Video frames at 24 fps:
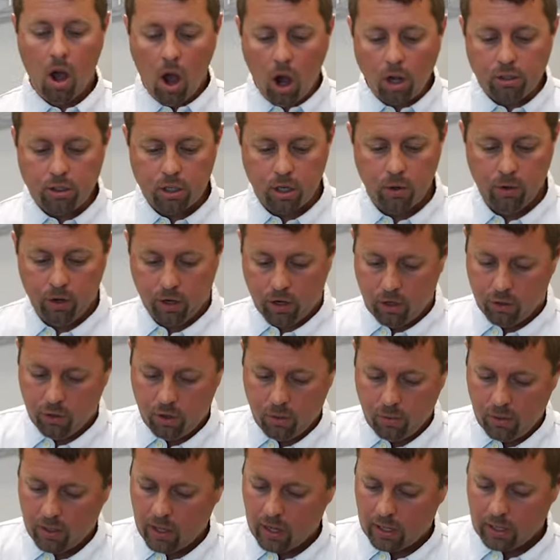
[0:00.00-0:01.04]
Also
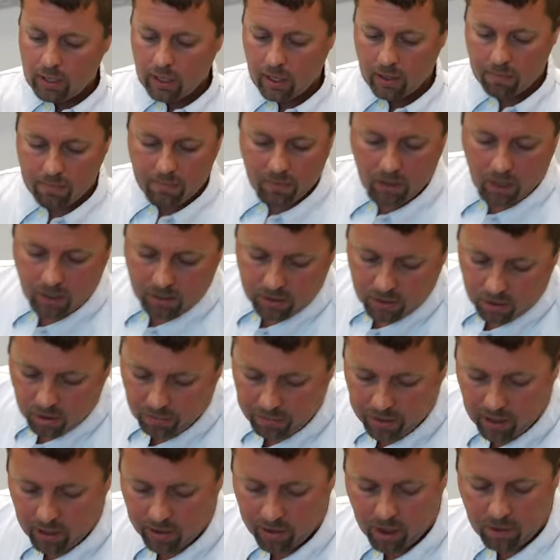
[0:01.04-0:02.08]
included with that kit is going
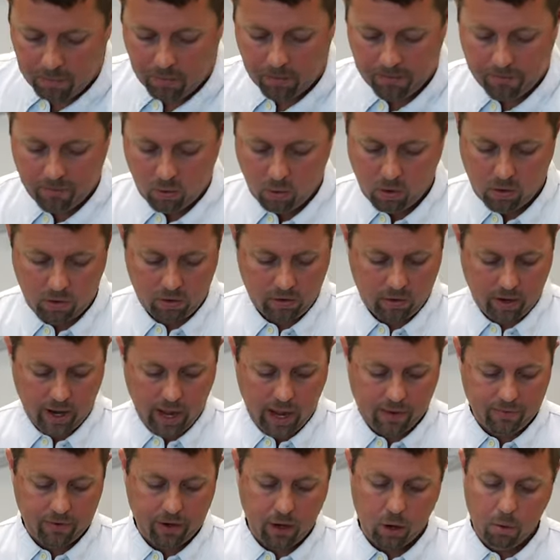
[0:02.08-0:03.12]
to be a number four
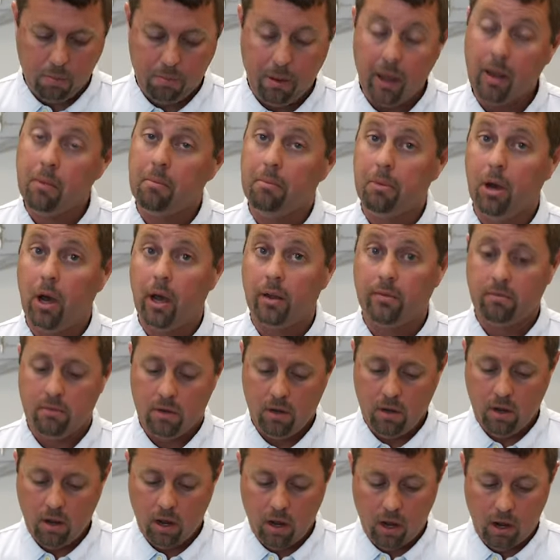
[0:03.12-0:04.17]
AFTCO bent butt.